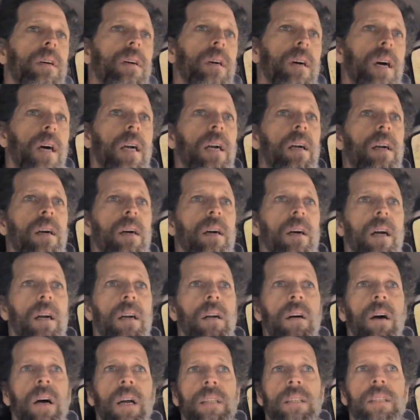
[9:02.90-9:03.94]
I don't
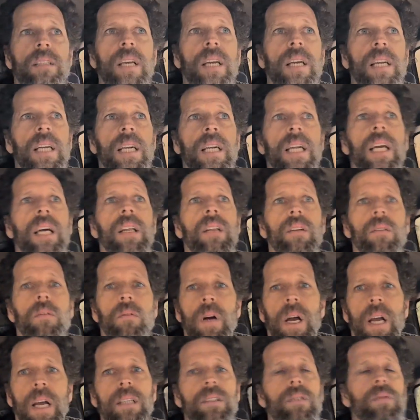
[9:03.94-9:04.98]
know how to say it any other
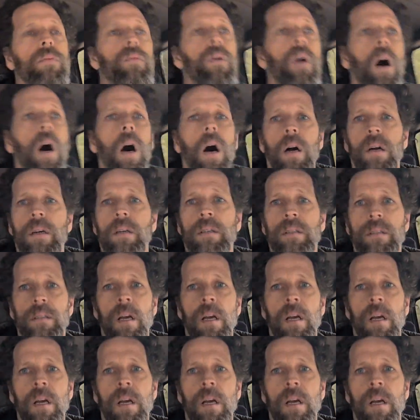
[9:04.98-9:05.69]
way. It's wrong.